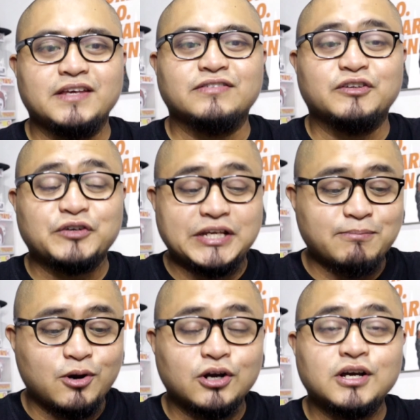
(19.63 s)
is the
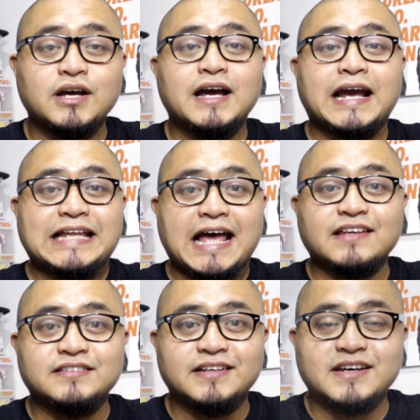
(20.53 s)
Reebok
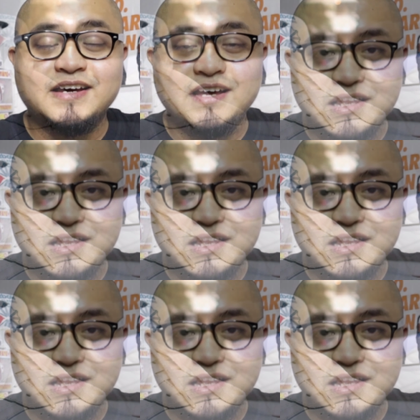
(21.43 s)
Classic